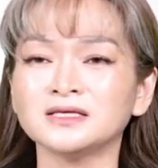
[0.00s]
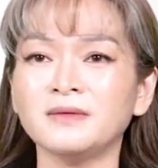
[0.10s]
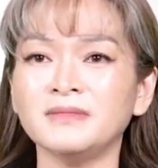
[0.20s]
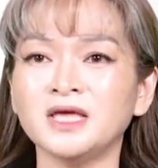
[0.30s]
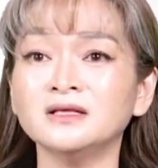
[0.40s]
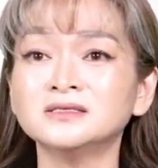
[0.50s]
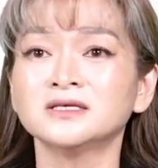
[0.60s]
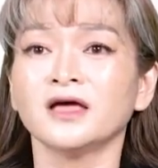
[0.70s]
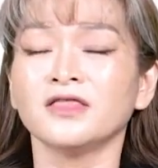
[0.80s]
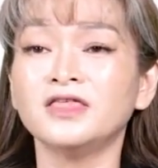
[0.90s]
It
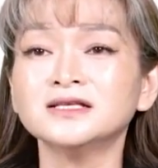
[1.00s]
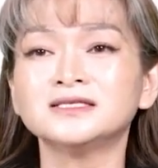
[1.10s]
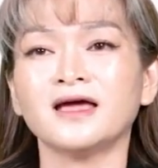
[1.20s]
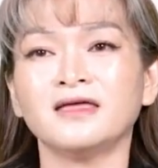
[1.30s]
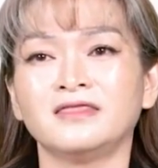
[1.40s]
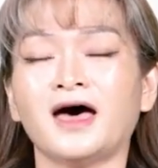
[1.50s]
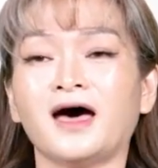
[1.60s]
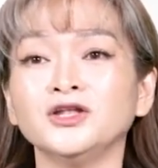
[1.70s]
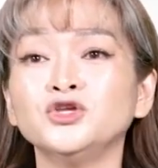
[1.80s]
means this and that.